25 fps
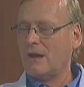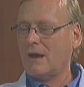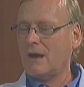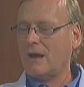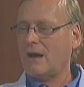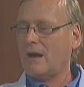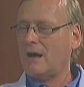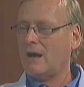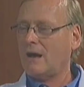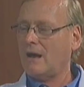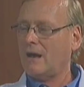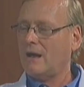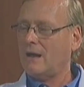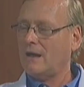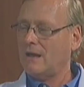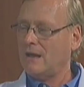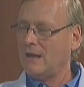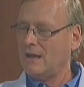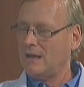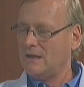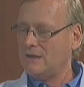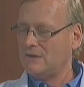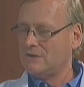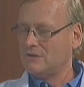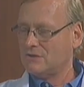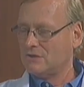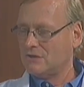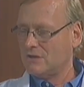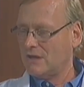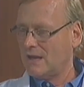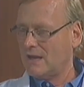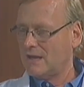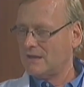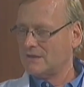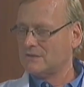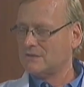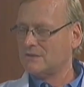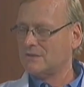Uh, each
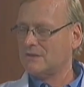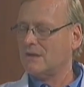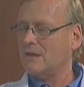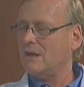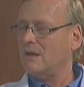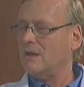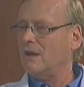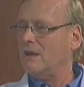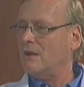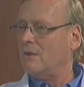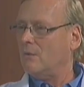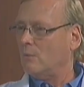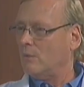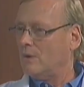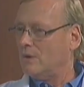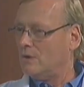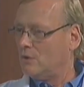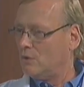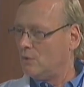test we